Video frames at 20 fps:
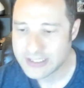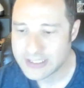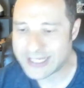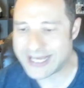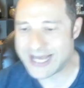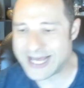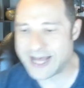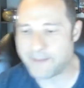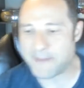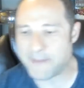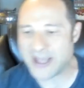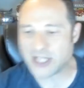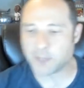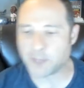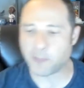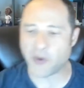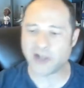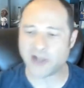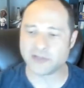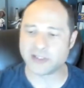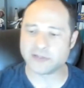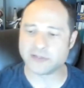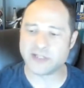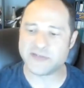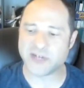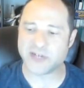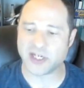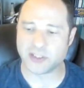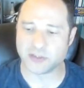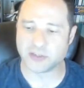Michael Boylan,
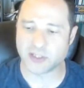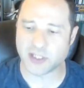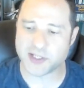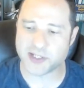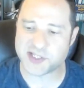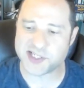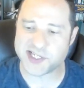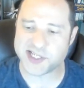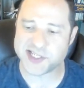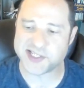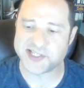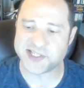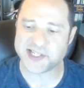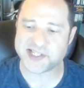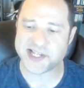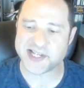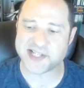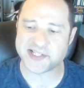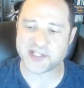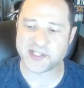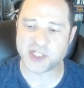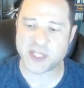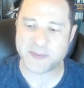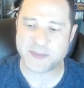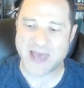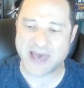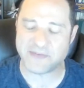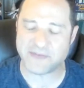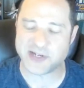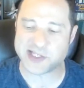leaving on Allure of the Season 6 days of the
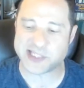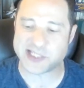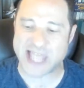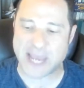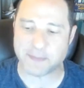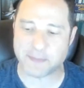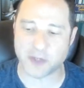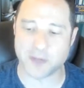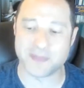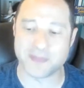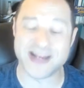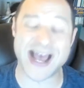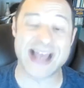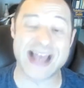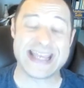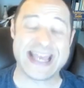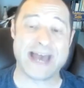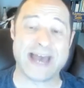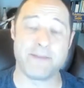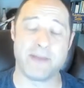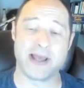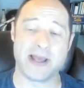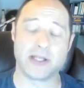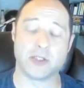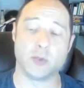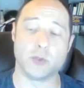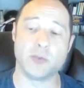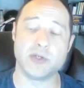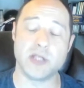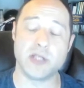ship, have an escape room. Not yet,
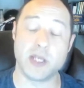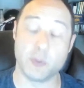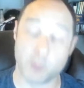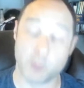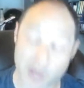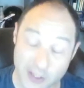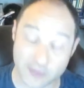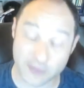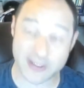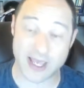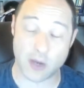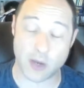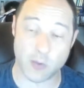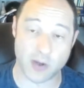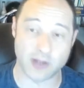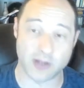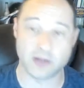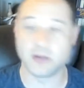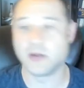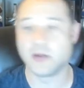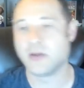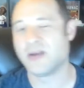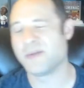Michael. It will get one,